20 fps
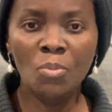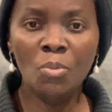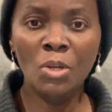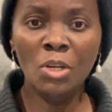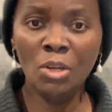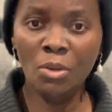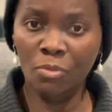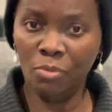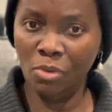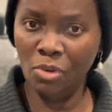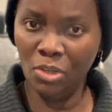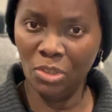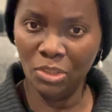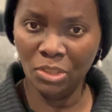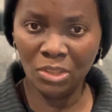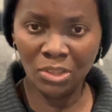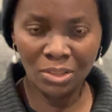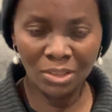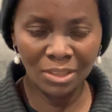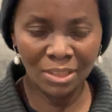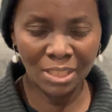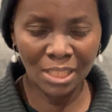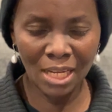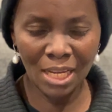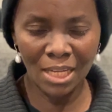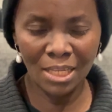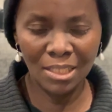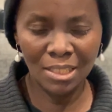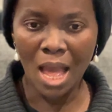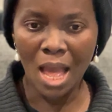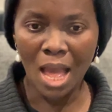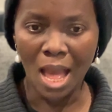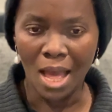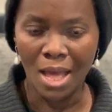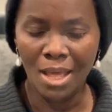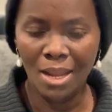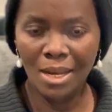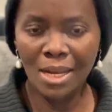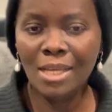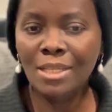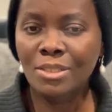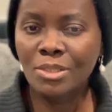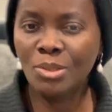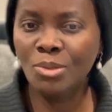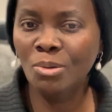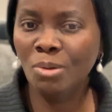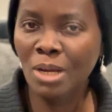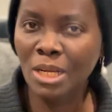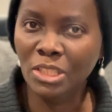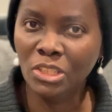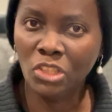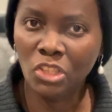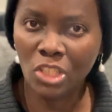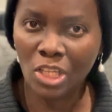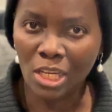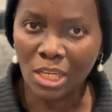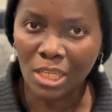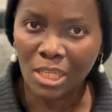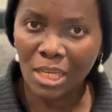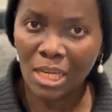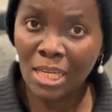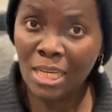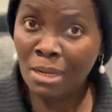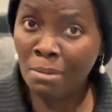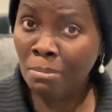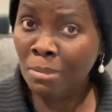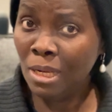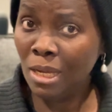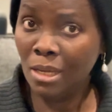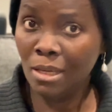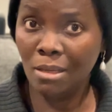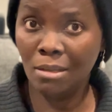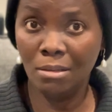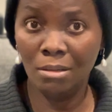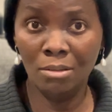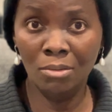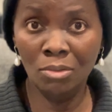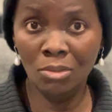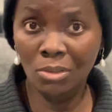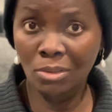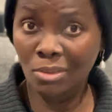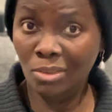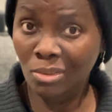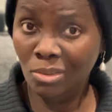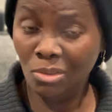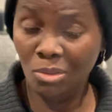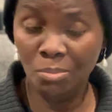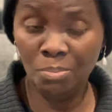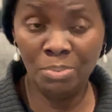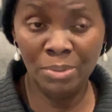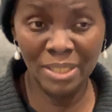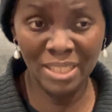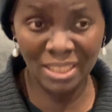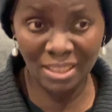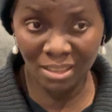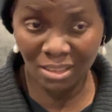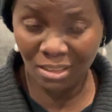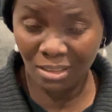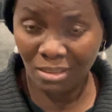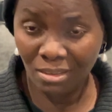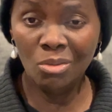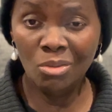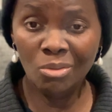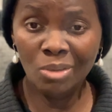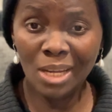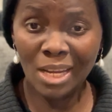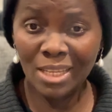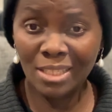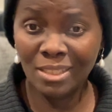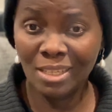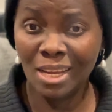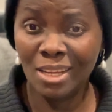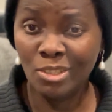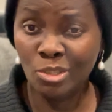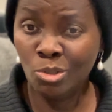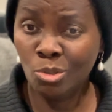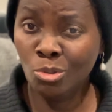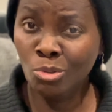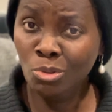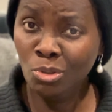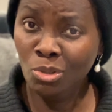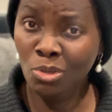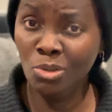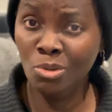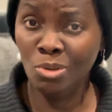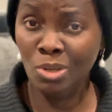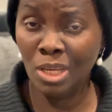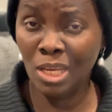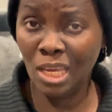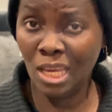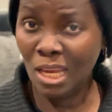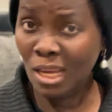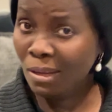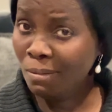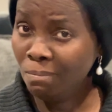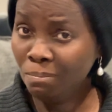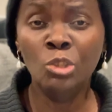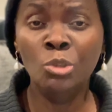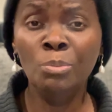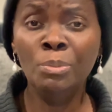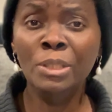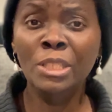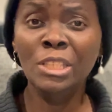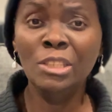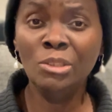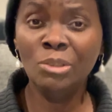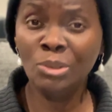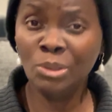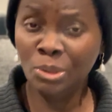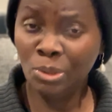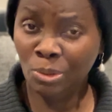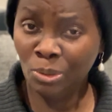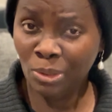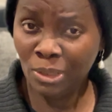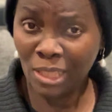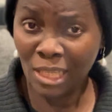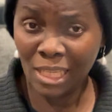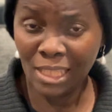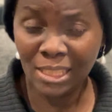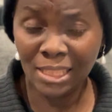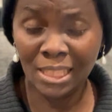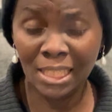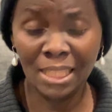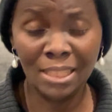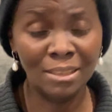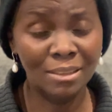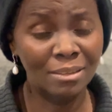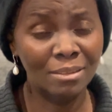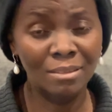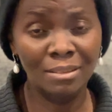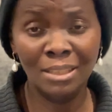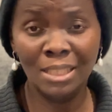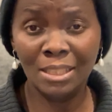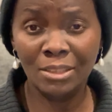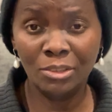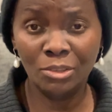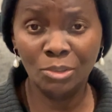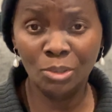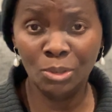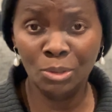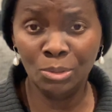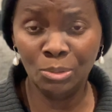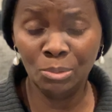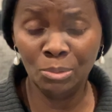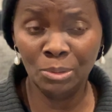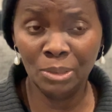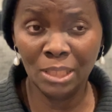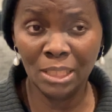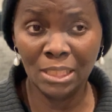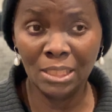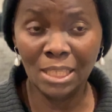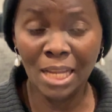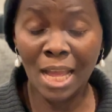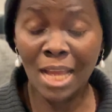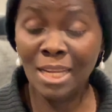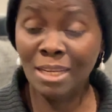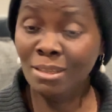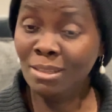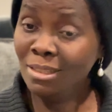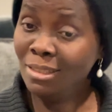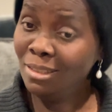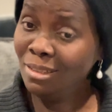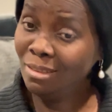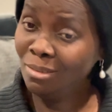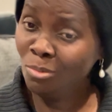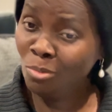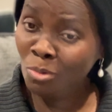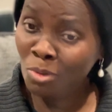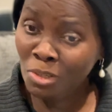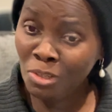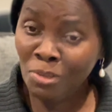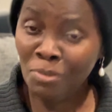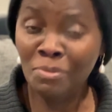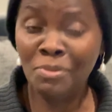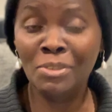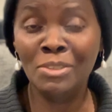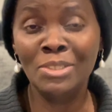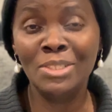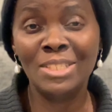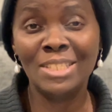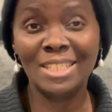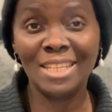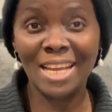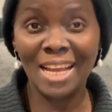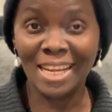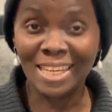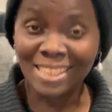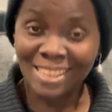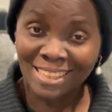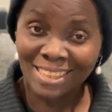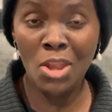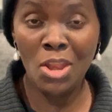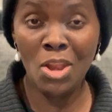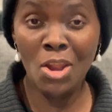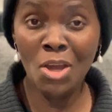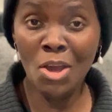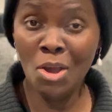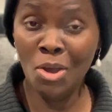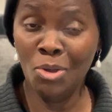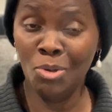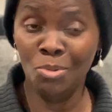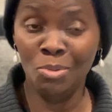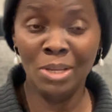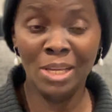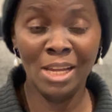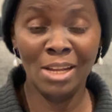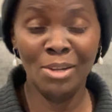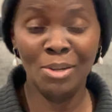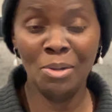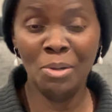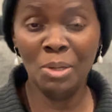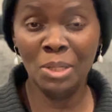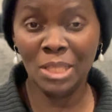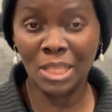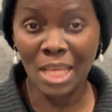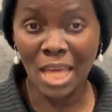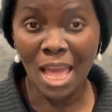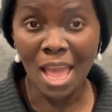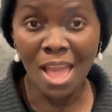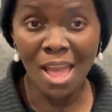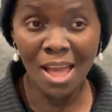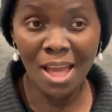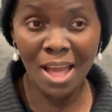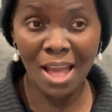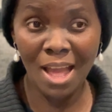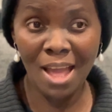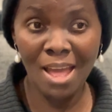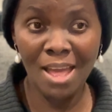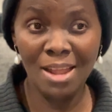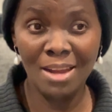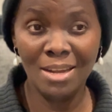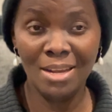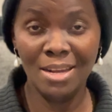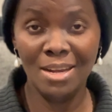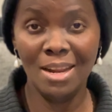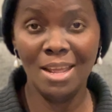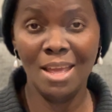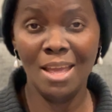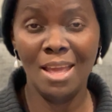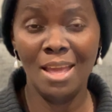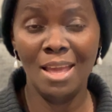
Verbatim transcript: one of us said, ah, let's go and check. And I'm like, no, no, no, please. You guys are too new here to begin to do that. That let's not do that. And one of us said, no, we can go there. And uh,